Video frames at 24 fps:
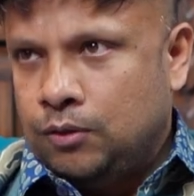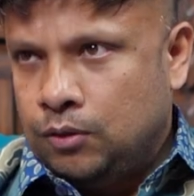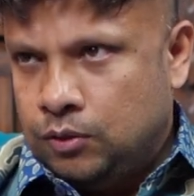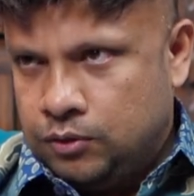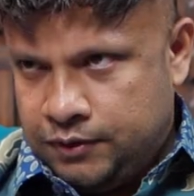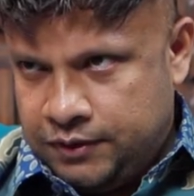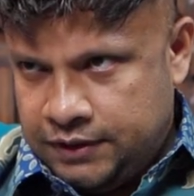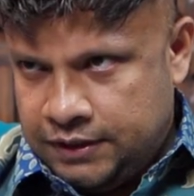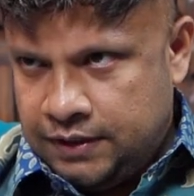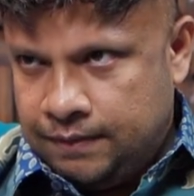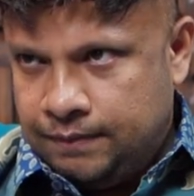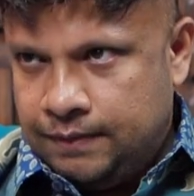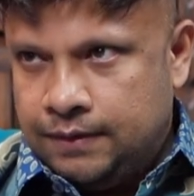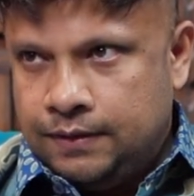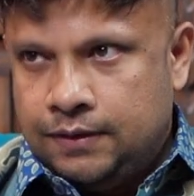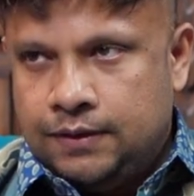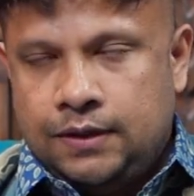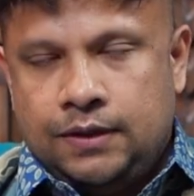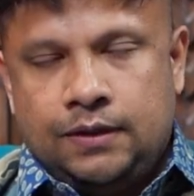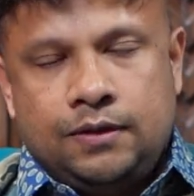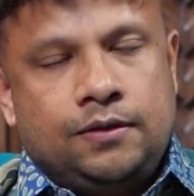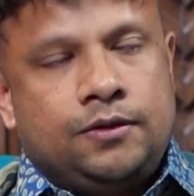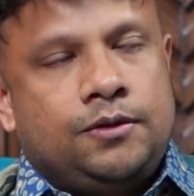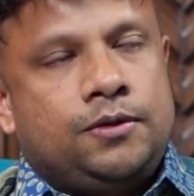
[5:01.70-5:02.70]
goals
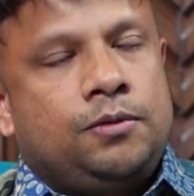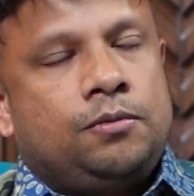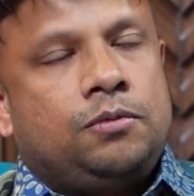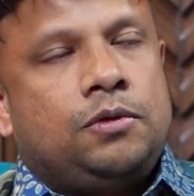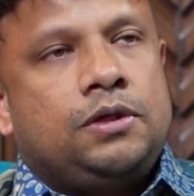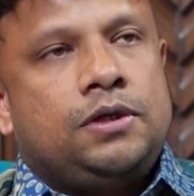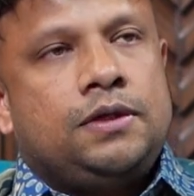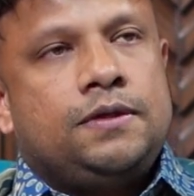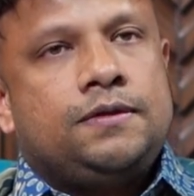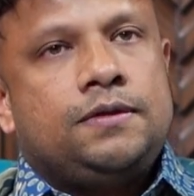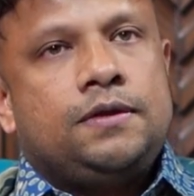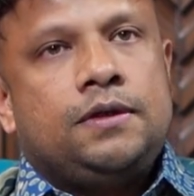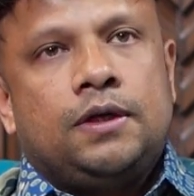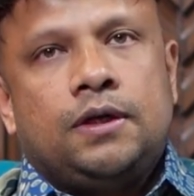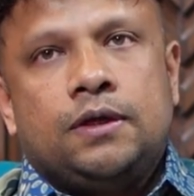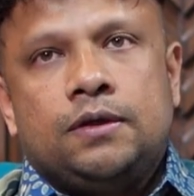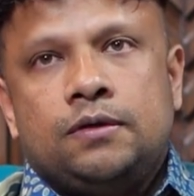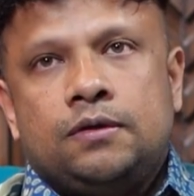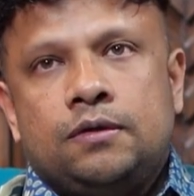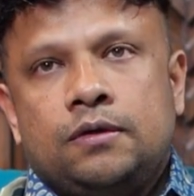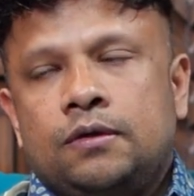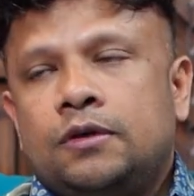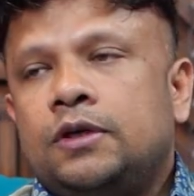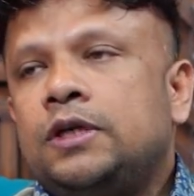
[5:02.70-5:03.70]
17, so one is
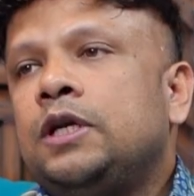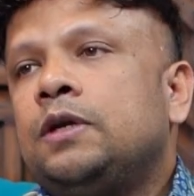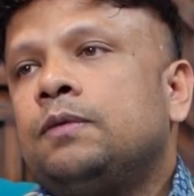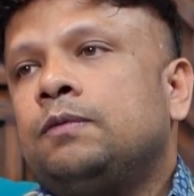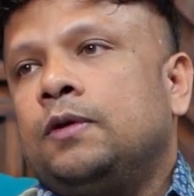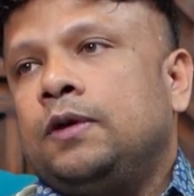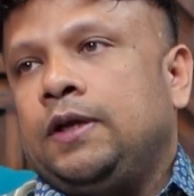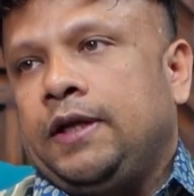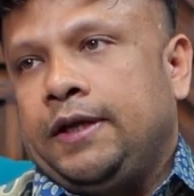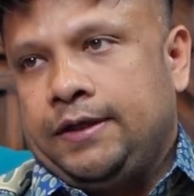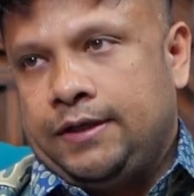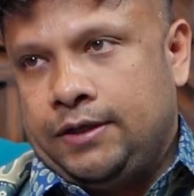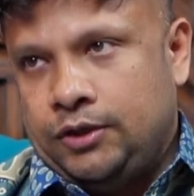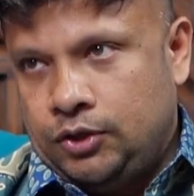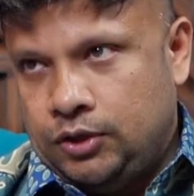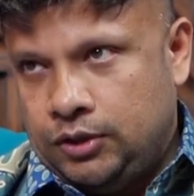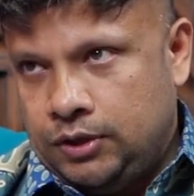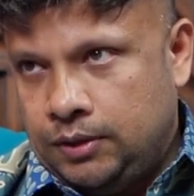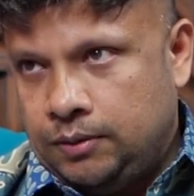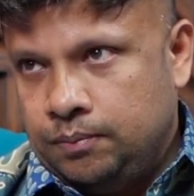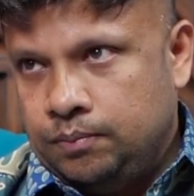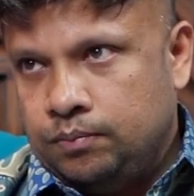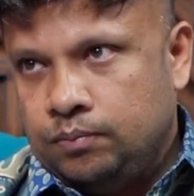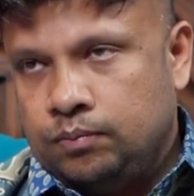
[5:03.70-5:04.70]
that renewable
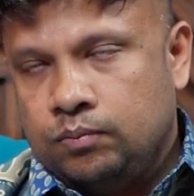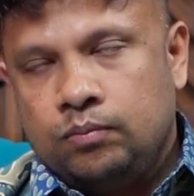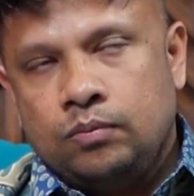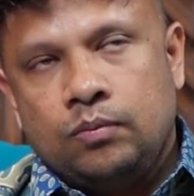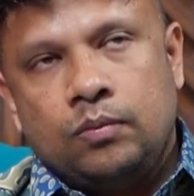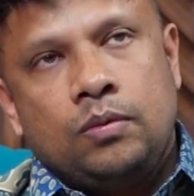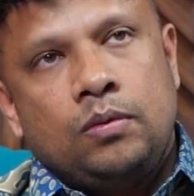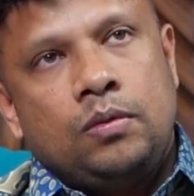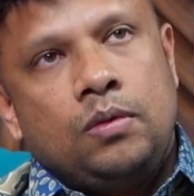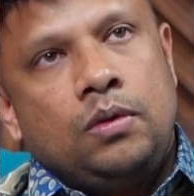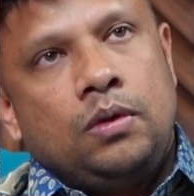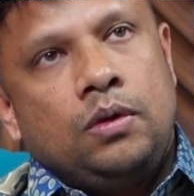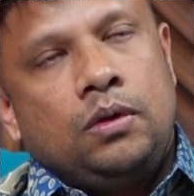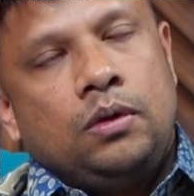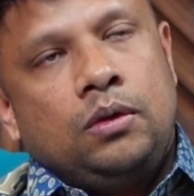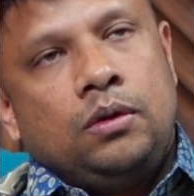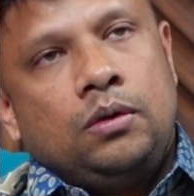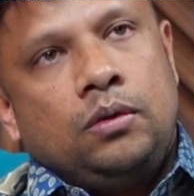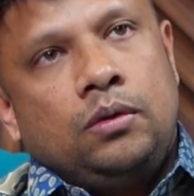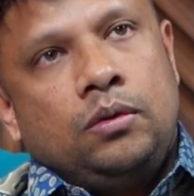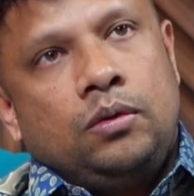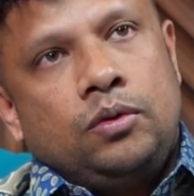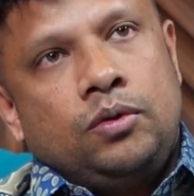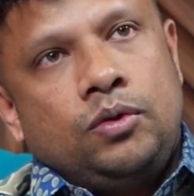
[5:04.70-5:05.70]
energy.
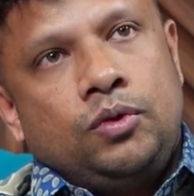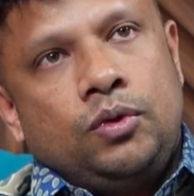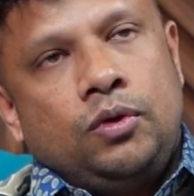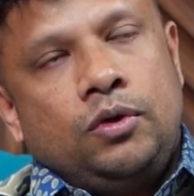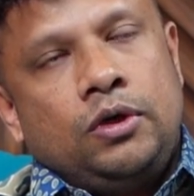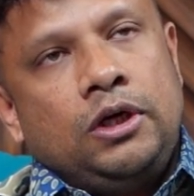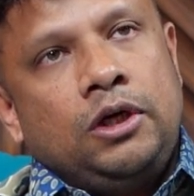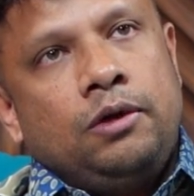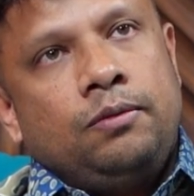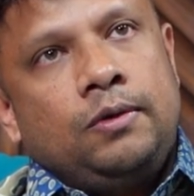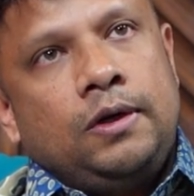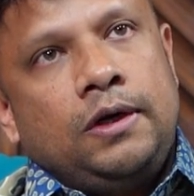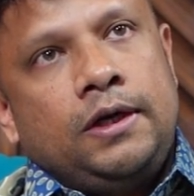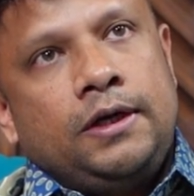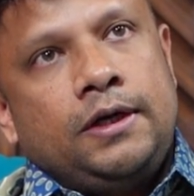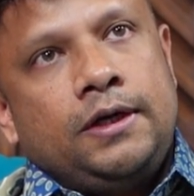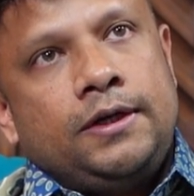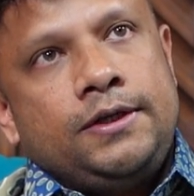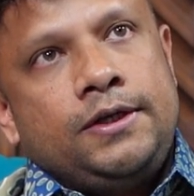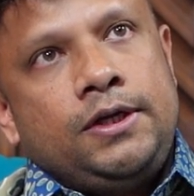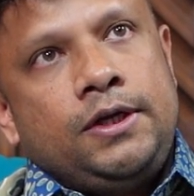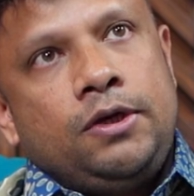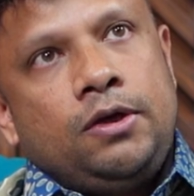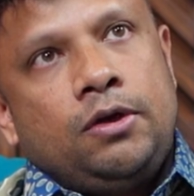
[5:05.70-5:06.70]
So renewable
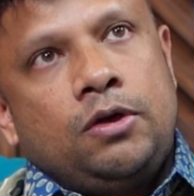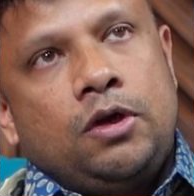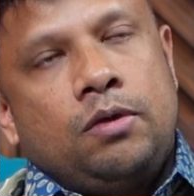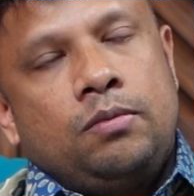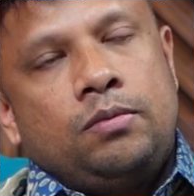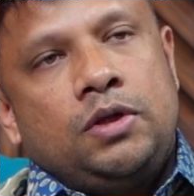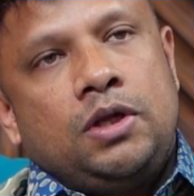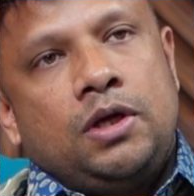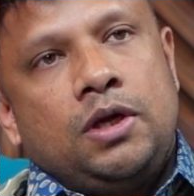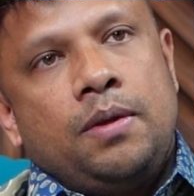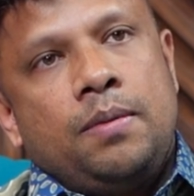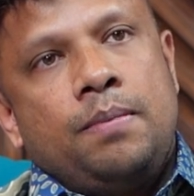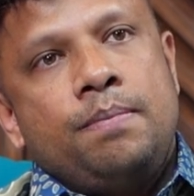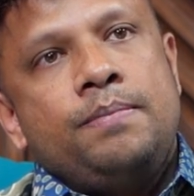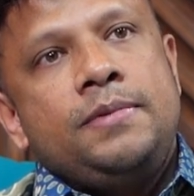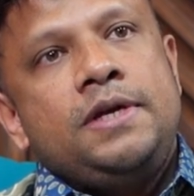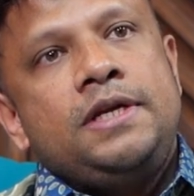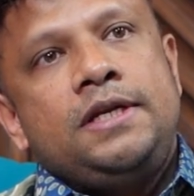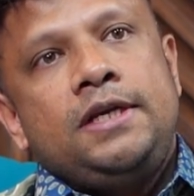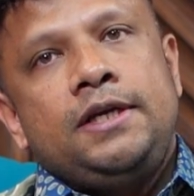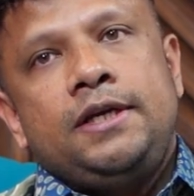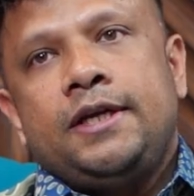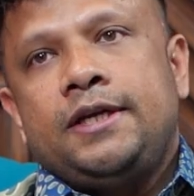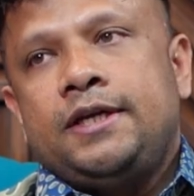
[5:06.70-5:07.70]
energy, one of the
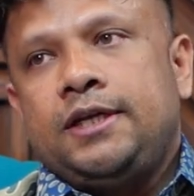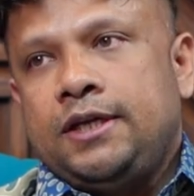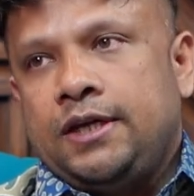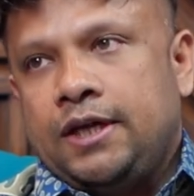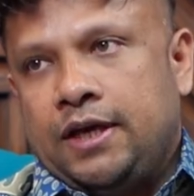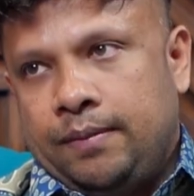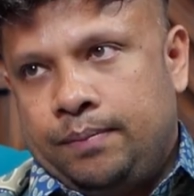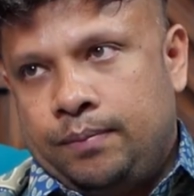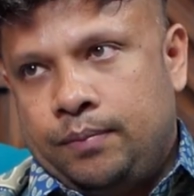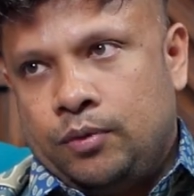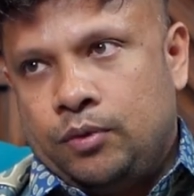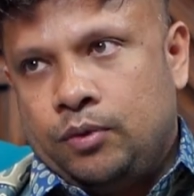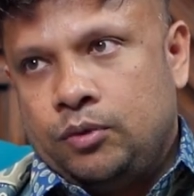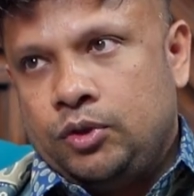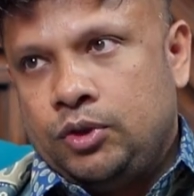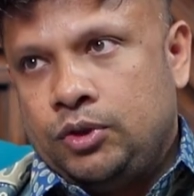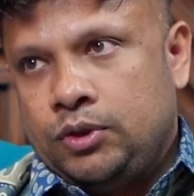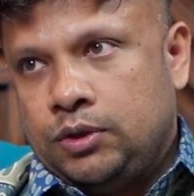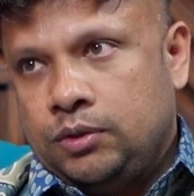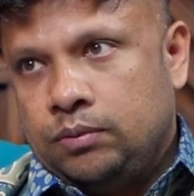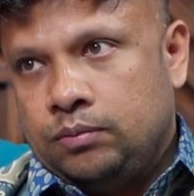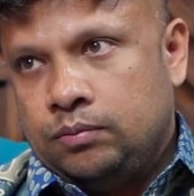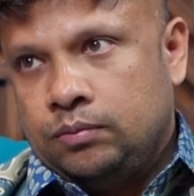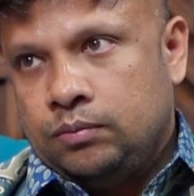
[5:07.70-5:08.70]
mitigating
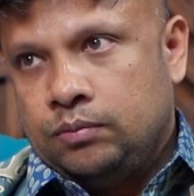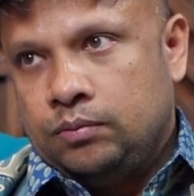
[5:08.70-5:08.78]
approach.